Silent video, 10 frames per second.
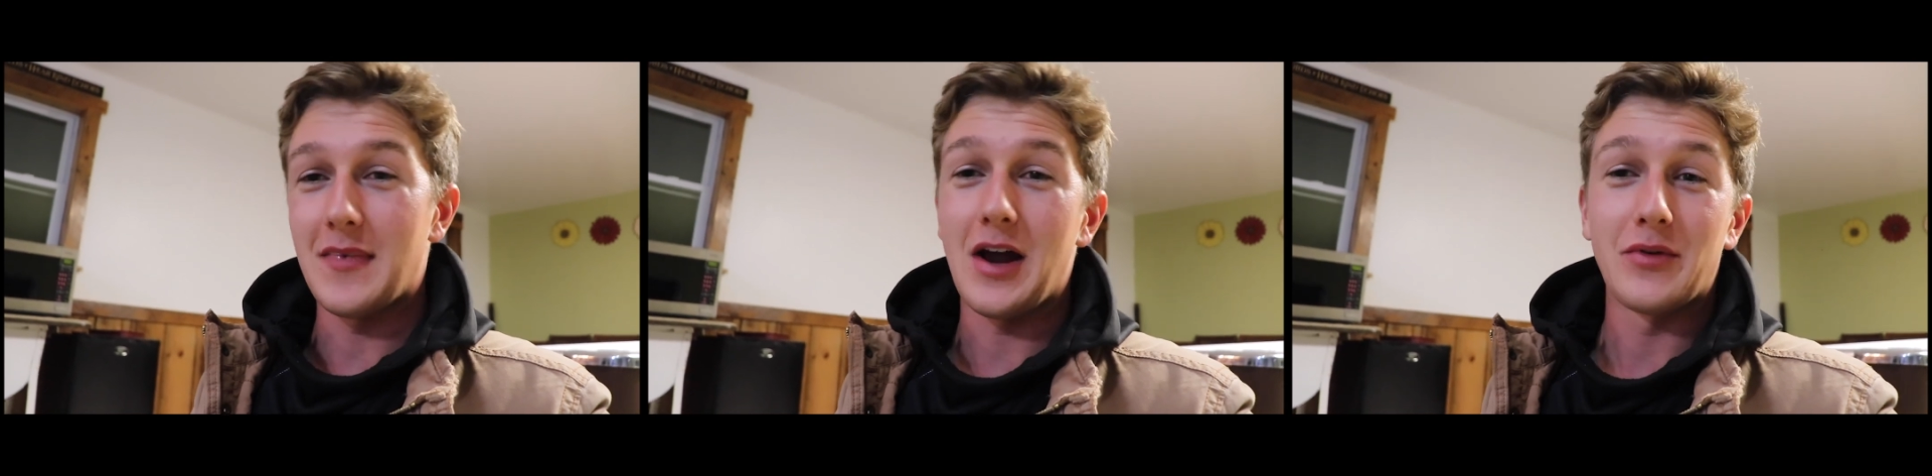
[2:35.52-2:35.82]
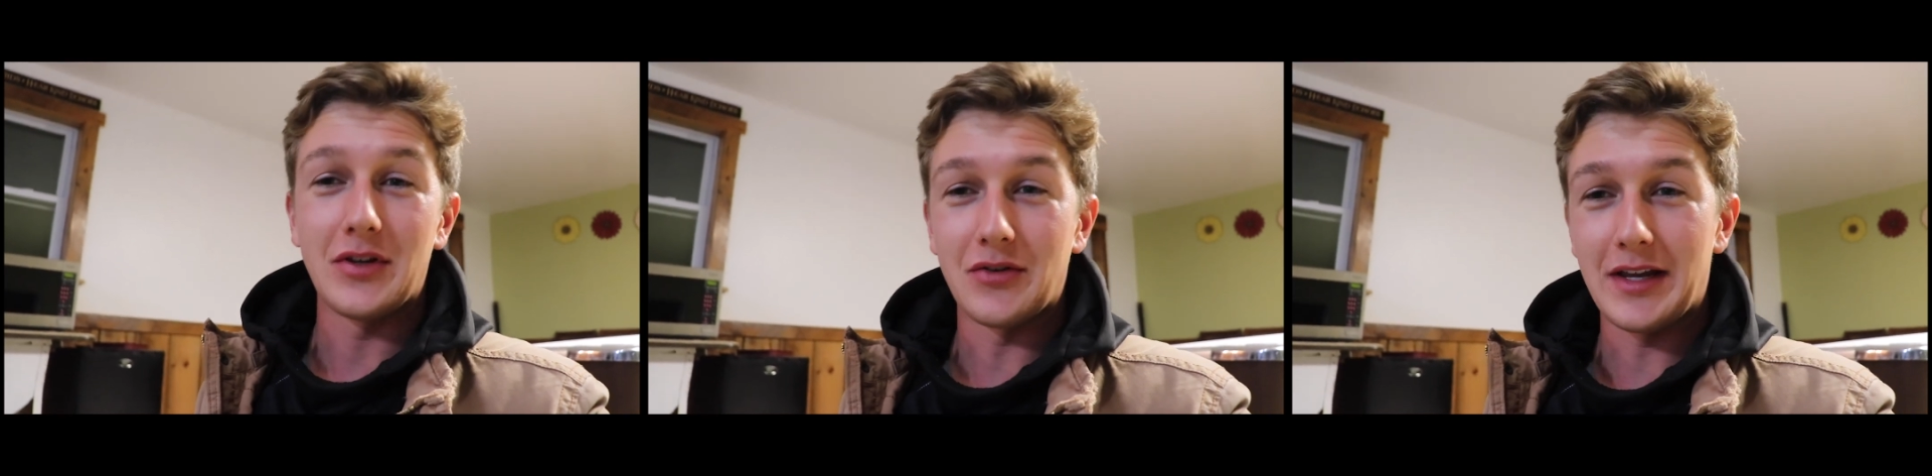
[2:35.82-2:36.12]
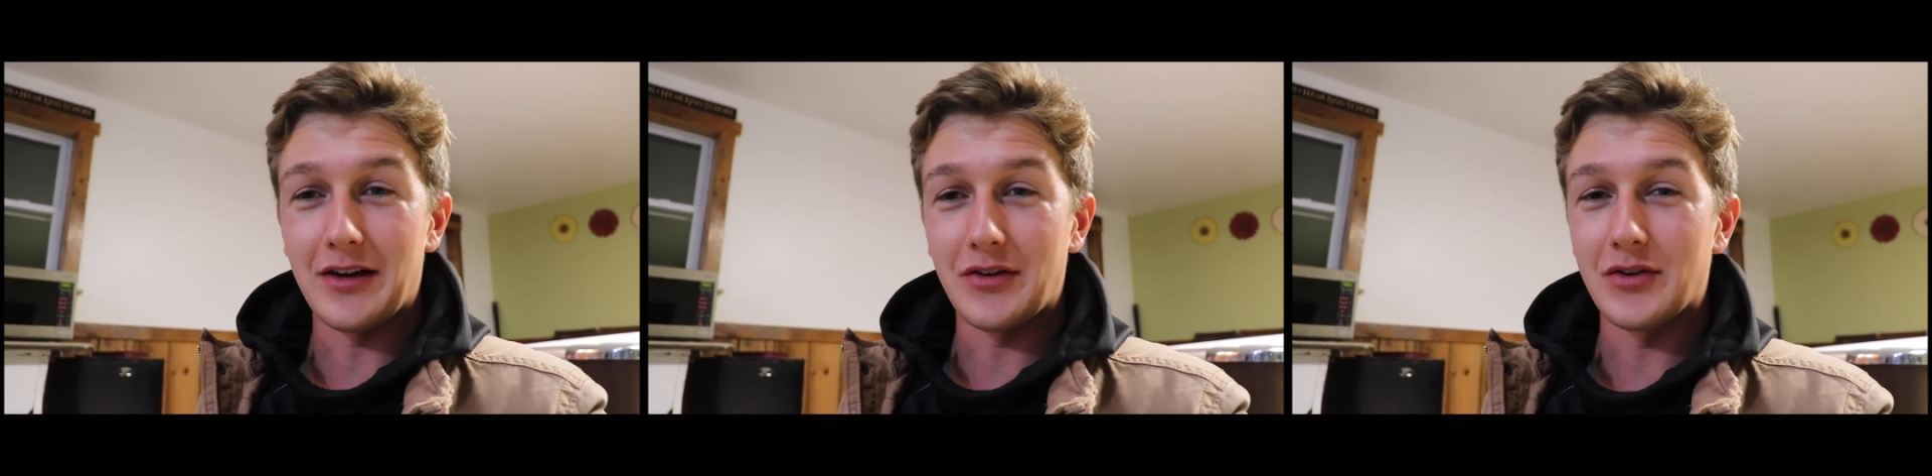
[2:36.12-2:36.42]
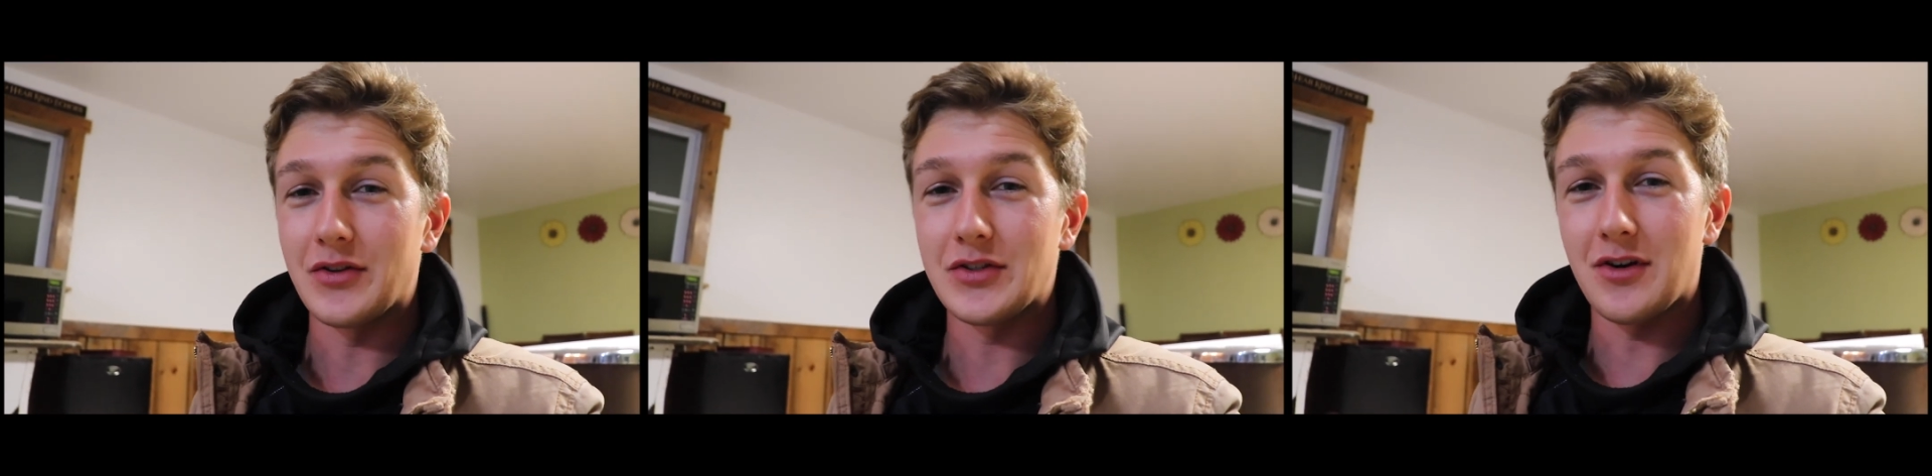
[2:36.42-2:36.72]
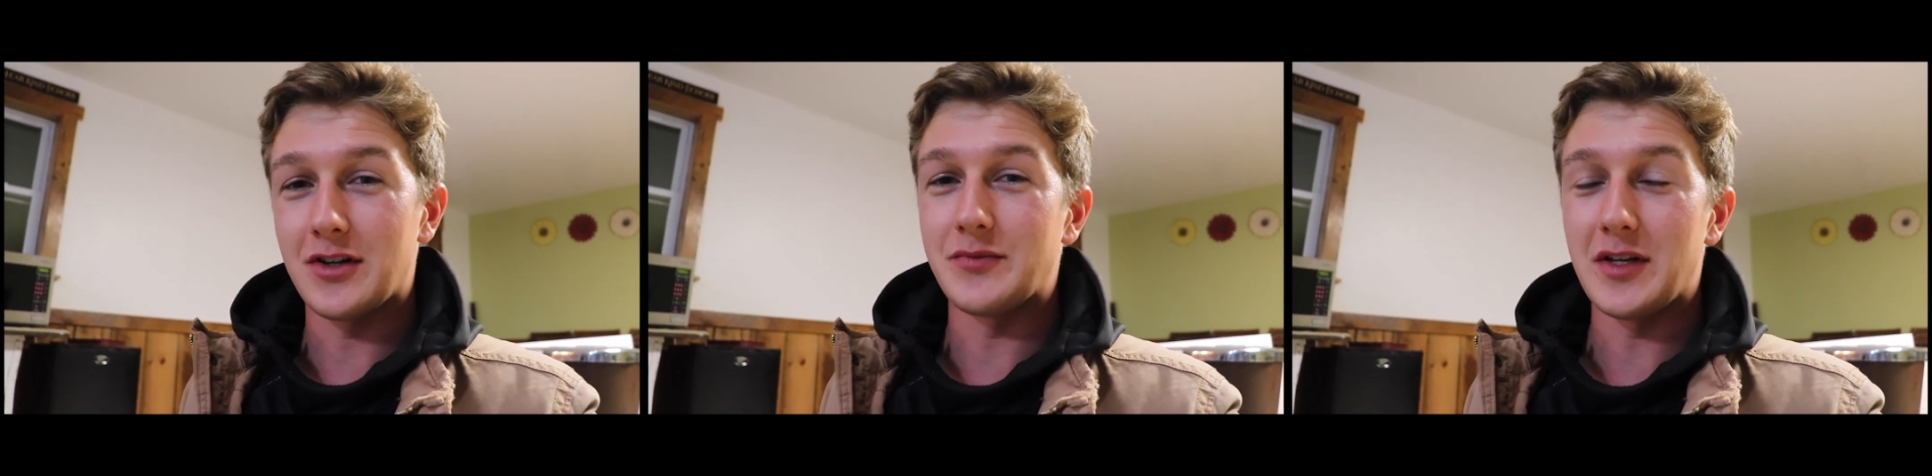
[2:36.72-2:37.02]
I really don't care. You know, this
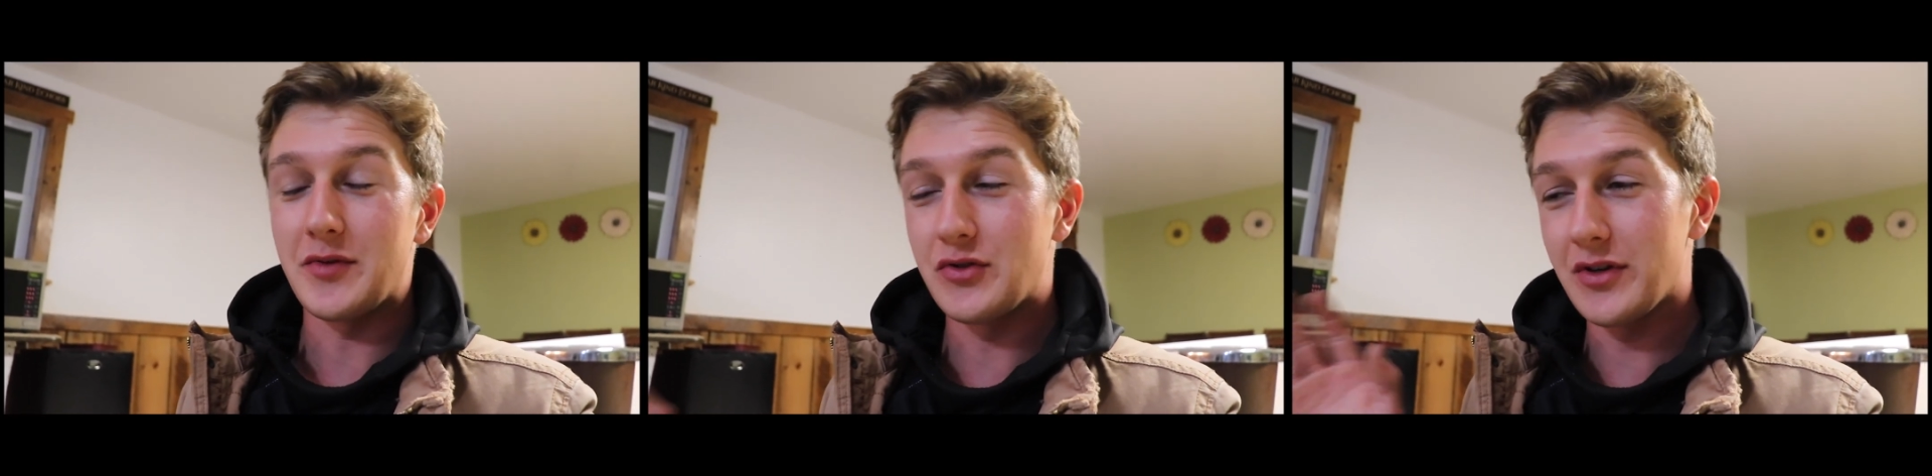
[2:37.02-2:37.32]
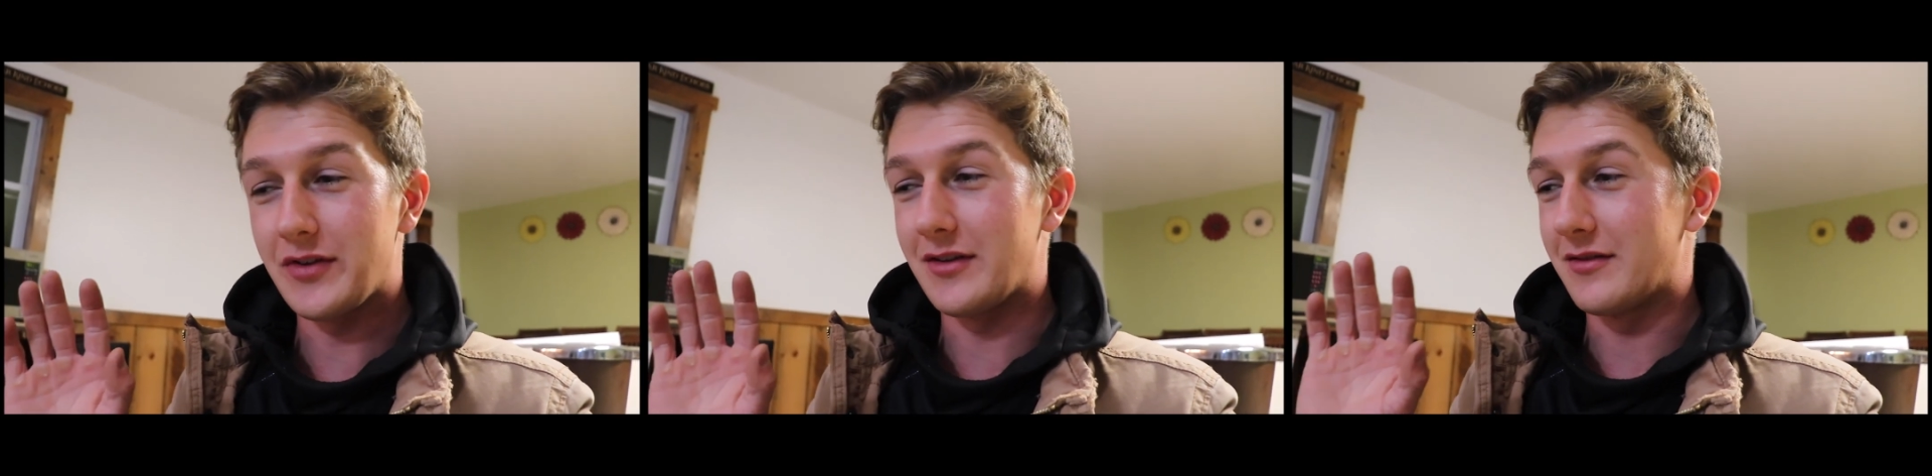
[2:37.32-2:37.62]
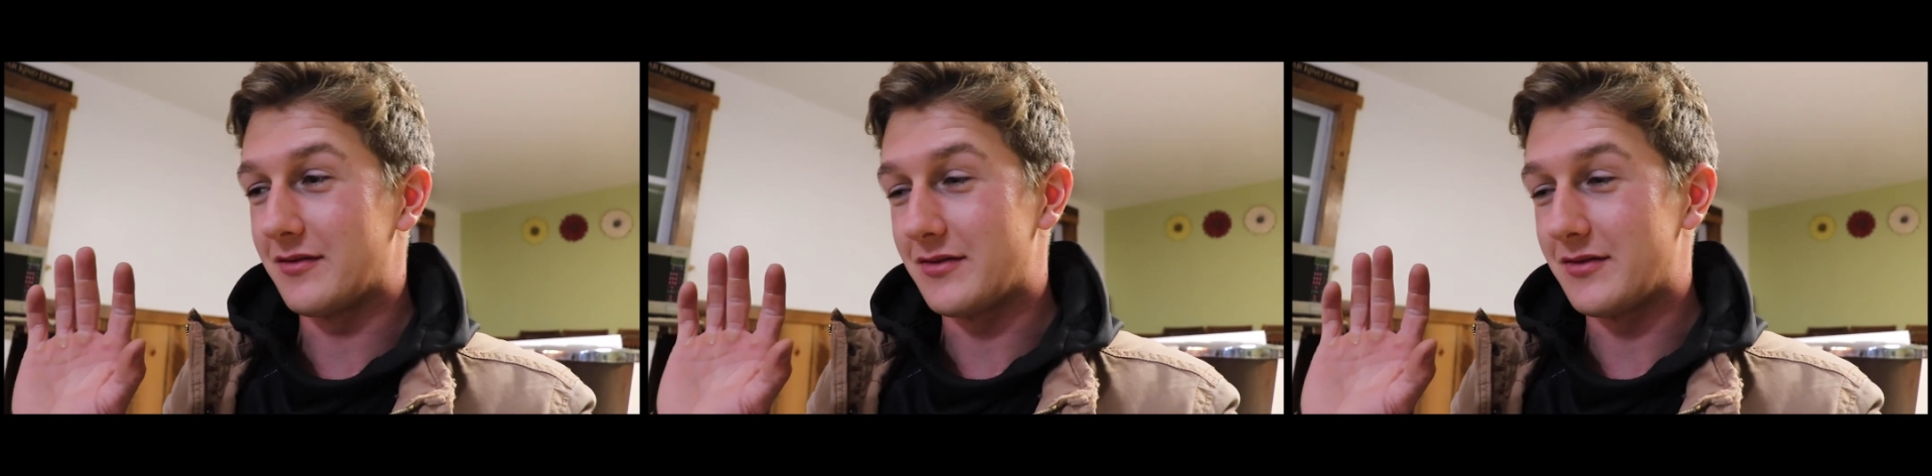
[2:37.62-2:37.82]
car is meant to be driven,